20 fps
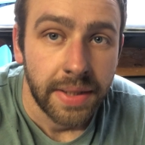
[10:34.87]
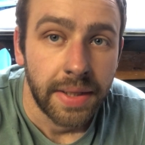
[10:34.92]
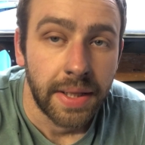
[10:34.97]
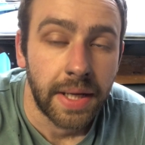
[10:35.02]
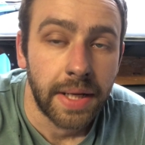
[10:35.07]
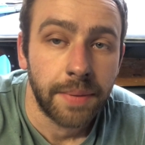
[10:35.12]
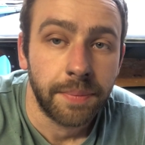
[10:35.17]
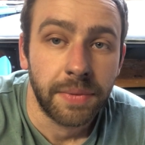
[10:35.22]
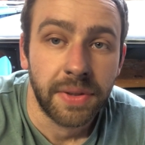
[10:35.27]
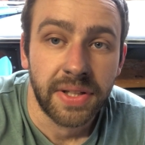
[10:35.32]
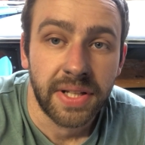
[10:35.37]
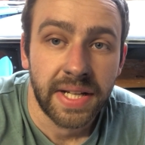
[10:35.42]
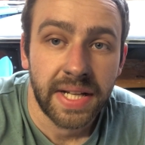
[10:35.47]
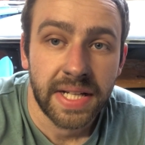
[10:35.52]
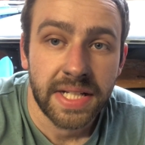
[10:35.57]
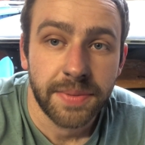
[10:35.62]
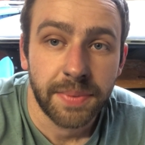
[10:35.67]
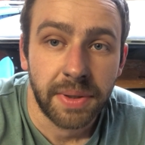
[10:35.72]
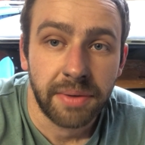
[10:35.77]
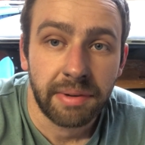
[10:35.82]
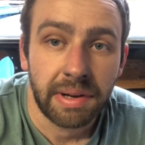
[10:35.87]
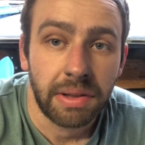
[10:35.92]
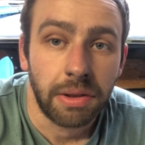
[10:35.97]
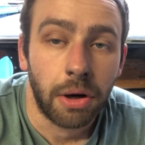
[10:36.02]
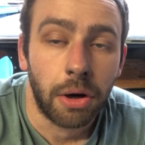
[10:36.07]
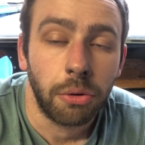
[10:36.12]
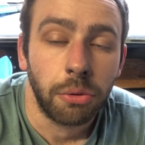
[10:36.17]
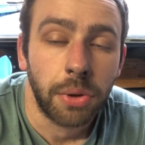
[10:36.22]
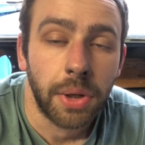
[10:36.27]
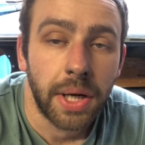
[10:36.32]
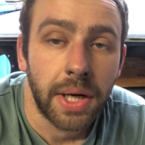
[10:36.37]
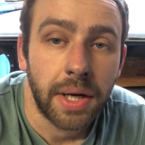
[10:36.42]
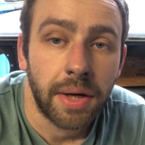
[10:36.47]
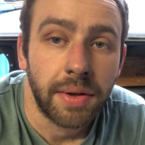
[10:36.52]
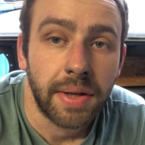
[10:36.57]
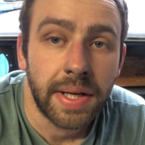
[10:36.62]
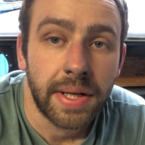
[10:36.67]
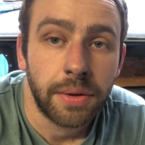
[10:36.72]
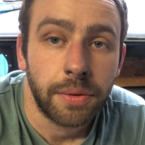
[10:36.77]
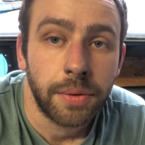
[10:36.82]
The DA's been around the whole car
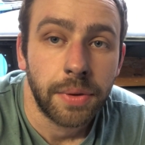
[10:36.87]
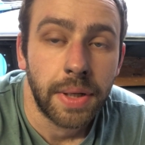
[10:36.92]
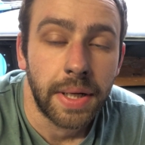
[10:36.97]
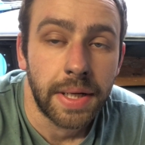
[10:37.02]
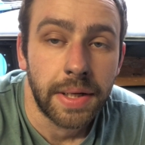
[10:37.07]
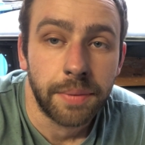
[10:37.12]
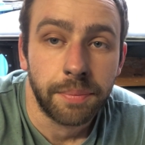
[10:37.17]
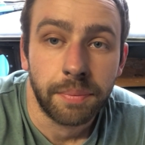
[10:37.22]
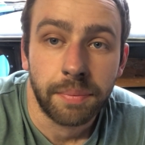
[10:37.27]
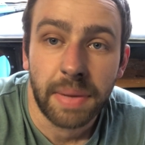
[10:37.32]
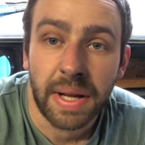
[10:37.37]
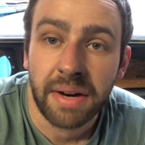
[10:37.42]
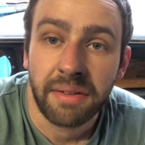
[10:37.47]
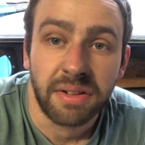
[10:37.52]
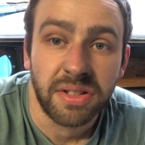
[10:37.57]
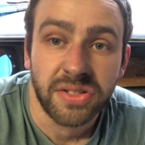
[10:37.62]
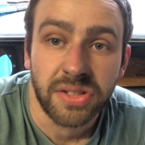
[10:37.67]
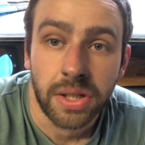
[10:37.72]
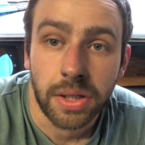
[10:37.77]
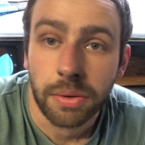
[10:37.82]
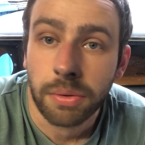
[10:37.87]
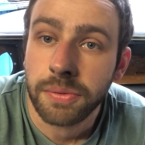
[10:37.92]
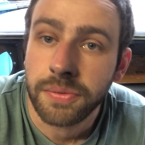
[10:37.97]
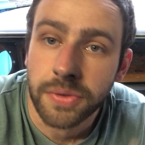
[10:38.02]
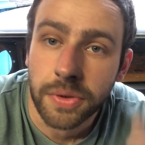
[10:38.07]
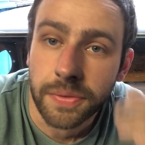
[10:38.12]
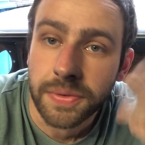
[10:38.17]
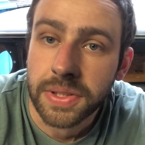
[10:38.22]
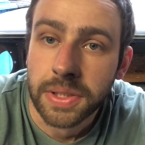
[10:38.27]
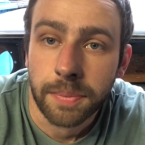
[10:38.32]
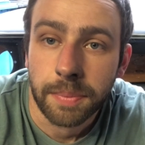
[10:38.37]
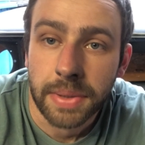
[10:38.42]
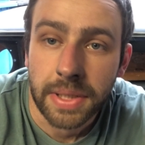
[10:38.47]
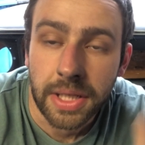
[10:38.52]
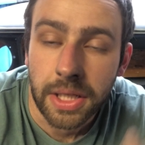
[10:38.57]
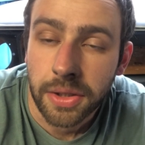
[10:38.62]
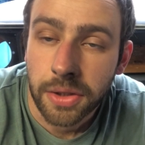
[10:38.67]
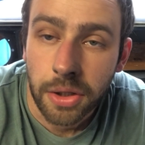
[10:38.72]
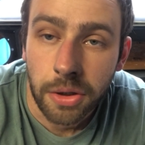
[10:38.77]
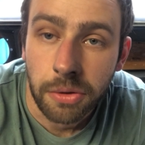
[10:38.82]
now. Areas that I was obviously completely
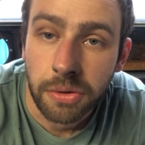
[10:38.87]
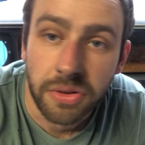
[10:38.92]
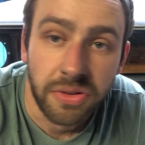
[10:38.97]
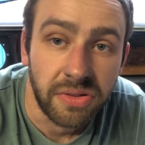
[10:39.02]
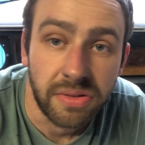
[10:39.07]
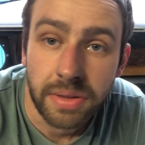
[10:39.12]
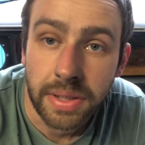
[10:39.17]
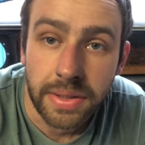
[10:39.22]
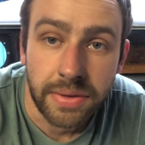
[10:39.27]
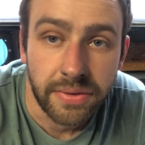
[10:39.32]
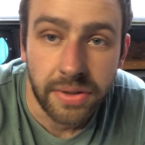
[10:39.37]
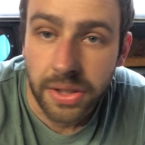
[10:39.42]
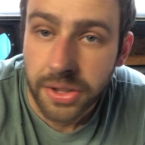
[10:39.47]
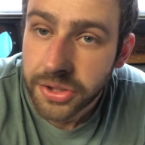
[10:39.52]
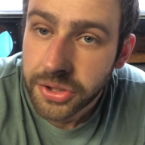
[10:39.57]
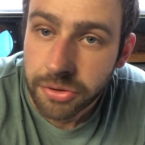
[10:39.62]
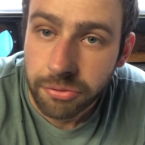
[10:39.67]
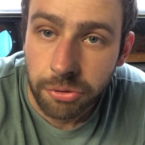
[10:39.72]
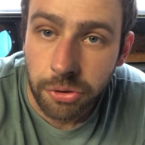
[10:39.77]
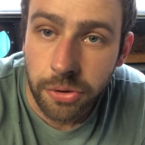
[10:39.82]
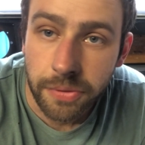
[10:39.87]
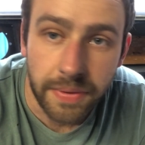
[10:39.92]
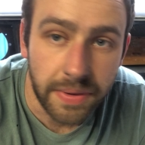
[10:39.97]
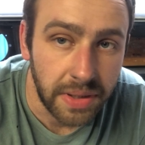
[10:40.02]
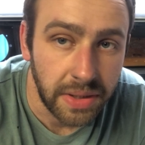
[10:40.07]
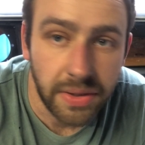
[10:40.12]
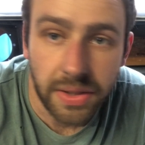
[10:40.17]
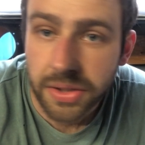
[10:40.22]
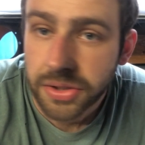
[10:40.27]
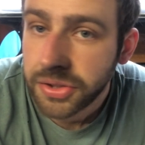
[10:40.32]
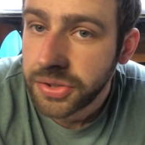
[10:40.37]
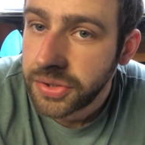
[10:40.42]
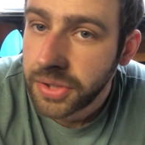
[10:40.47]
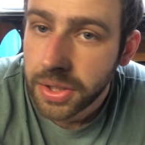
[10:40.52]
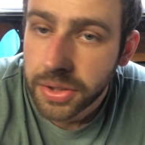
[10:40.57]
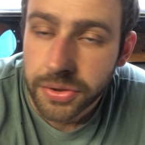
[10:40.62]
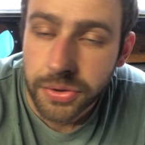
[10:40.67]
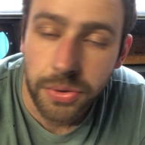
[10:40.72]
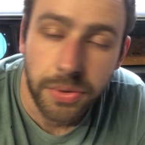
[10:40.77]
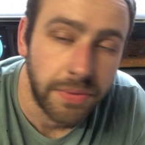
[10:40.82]
unknown. I didn't touch the roof, I haven't touched the
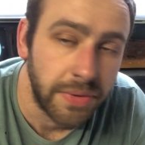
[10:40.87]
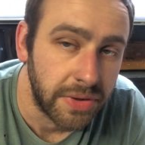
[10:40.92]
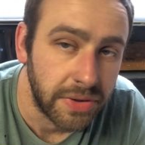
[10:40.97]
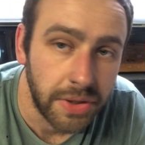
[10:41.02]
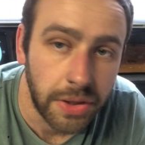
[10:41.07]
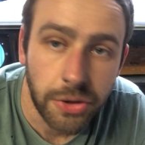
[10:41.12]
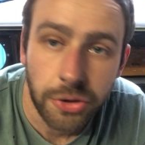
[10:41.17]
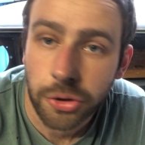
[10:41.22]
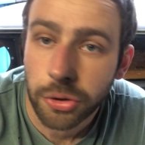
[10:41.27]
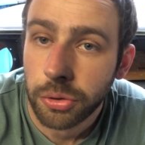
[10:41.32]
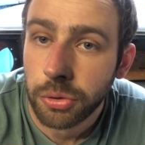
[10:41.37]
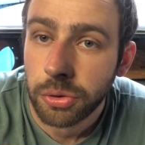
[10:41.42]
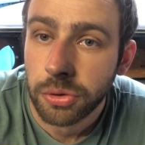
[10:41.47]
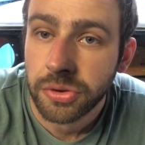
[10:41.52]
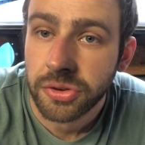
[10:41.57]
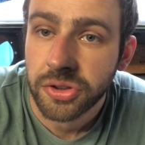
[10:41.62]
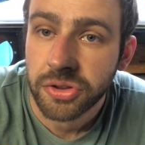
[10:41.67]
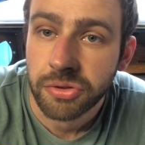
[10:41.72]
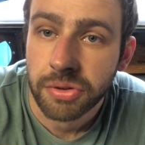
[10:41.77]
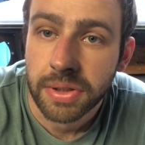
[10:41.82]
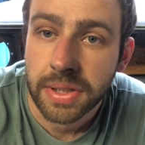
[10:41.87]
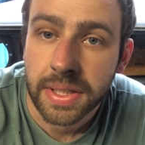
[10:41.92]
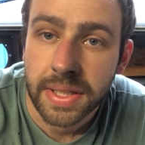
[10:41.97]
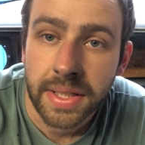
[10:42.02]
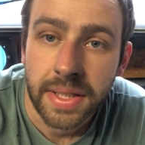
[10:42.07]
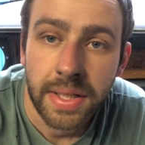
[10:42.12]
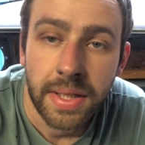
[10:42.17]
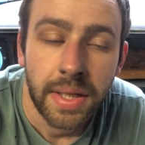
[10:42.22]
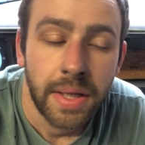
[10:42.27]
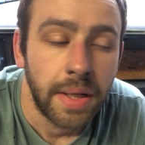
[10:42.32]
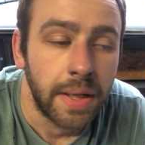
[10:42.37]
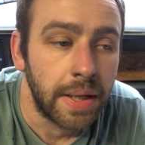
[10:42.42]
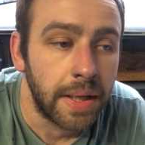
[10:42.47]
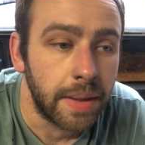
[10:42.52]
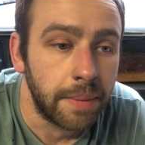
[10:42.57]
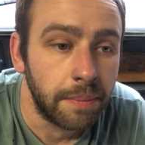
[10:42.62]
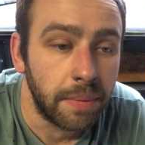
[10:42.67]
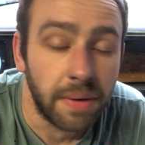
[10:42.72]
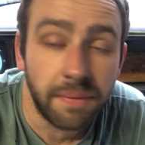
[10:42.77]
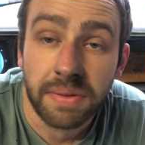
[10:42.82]
scuttle, I've not touched the quarters really.
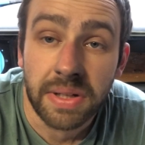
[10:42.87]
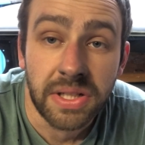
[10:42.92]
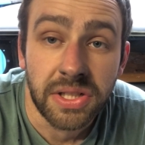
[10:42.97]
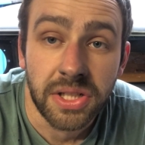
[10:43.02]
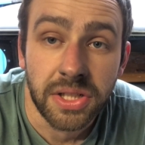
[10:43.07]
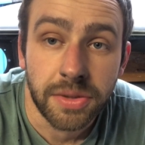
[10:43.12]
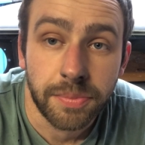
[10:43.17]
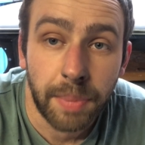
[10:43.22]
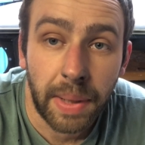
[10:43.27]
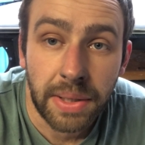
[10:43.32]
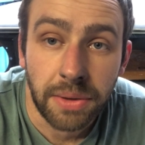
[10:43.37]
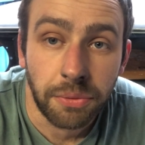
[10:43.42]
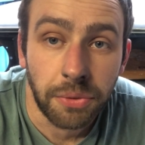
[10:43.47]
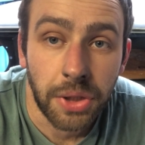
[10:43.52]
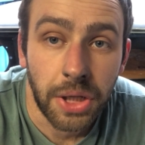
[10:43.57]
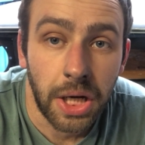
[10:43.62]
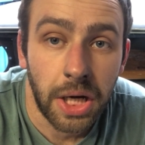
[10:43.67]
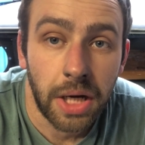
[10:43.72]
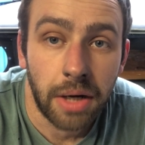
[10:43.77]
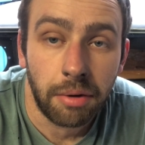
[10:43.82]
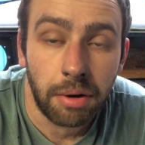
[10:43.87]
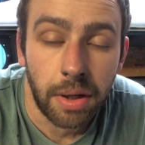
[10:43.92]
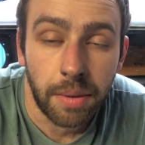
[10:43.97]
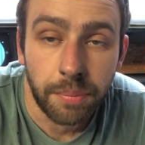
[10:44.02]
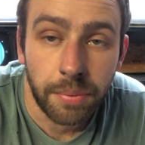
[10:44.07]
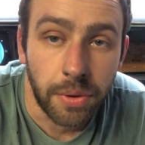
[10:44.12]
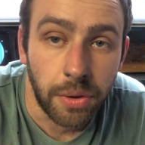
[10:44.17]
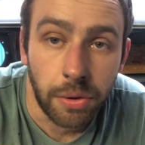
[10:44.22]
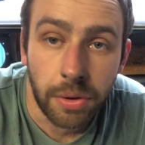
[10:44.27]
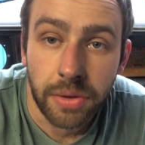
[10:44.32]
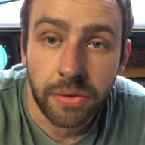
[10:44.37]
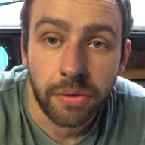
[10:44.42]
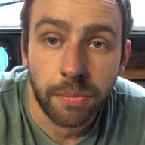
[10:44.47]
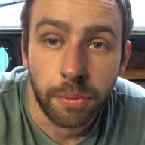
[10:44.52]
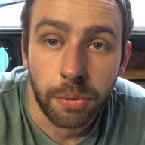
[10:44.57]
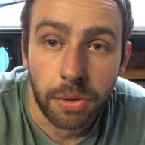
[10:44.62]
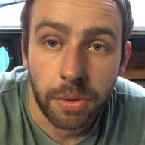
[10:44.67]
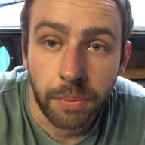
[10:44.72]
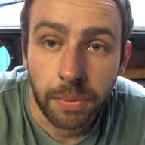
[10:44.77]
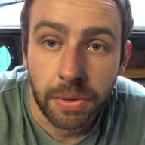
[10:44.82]
I've literally just panelled the car up and got it to a
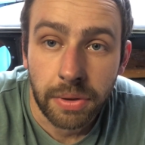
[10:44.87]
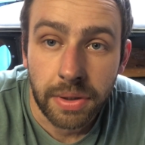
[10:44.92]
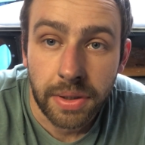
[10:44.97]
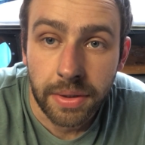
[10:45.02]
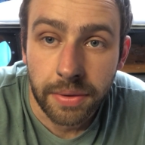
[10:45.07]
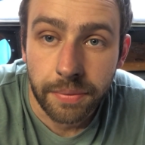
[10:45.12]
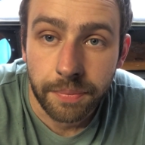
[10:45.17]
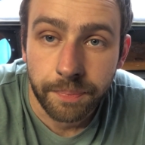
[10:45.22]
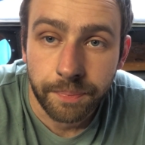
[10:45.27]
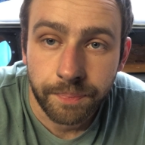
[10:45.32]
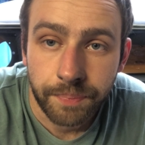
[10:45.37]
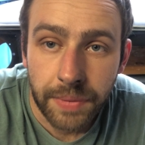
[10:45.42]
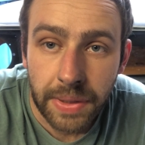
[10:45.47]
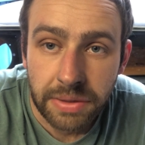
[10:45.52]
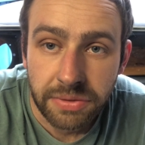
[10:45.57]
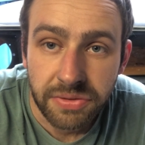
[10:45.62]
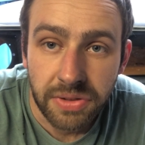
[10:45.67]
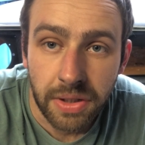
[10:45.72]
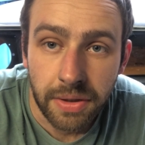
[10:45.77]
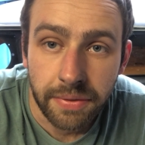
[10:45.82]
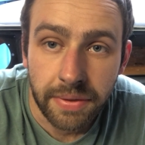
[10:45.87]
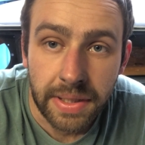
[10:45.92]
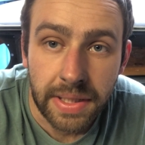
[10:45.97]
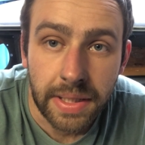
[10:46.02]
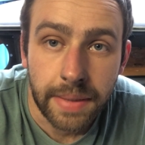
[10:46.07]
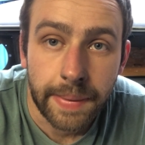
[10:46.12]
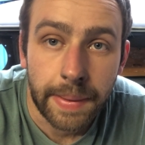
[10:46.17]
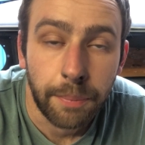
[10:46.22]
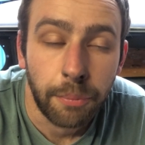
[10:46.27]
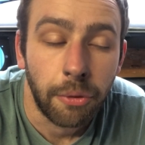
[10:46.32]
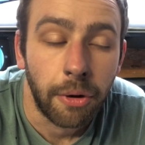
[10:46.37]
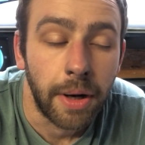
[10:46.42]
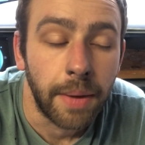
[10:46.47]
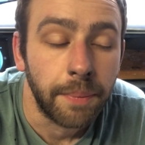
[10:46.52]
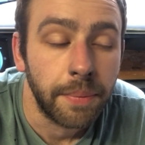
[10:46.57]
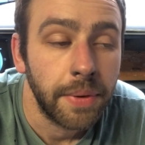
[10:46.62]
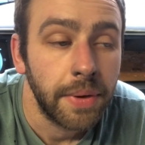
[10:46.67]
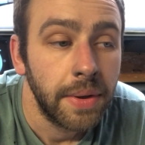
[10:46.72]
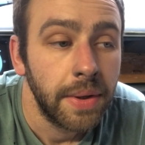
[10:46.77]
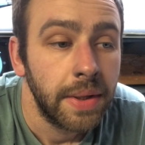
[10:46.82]
point where I can now start thinking about
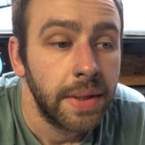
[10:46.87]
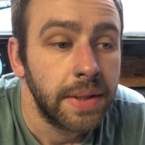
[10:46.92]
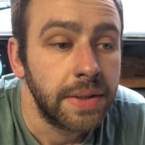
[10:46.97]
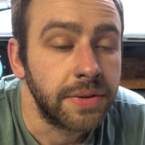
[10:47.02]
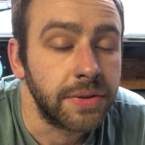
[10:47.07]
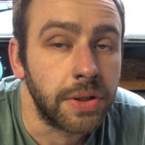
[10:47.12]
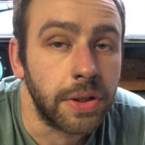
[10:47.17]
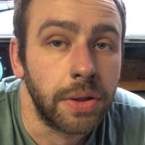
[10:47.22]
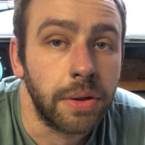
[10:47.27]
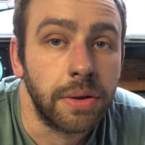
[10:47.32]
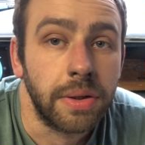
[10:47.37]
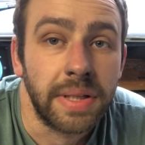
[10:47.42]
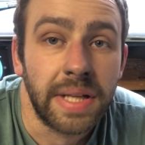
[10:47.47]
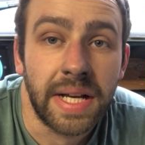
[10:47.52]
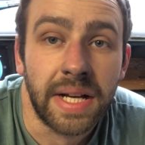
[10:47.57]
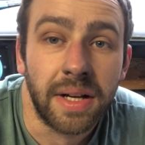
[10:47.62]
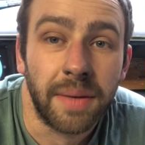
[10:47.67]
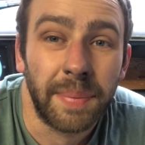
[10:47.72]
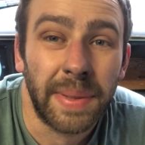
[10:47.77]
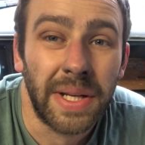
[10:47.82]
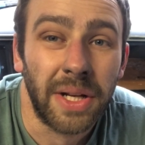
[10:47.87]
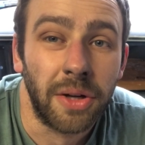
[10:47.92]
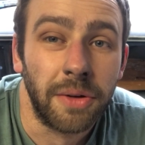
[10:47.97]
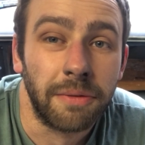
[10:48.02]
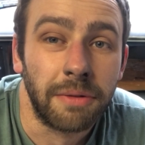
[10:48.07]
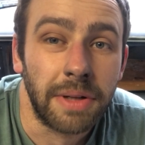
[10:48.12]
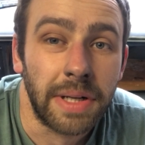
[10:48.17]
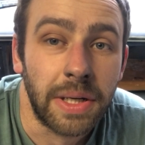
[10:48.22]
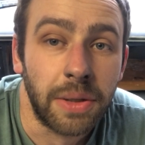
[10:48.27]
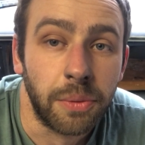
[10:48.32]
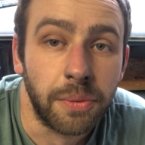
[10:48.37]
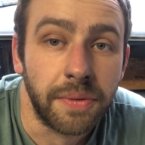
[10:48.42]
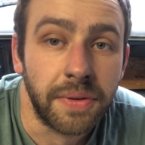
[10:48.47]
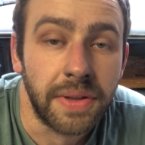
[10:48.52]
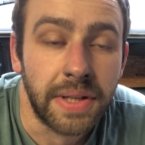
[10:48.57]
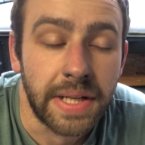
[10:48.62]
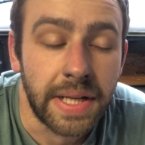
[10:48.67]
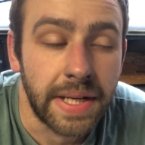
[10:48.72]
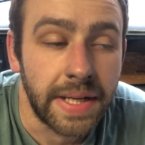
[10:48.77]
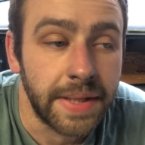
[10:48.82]
prep. So yeah, I've been over it now with
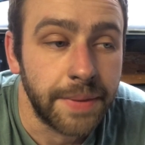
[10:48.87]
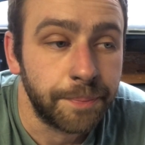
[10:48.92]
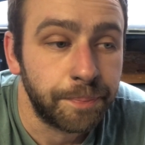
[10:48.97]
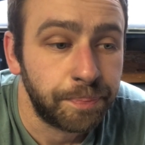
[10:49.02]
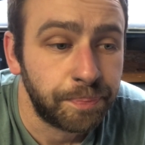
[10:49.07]
the DA.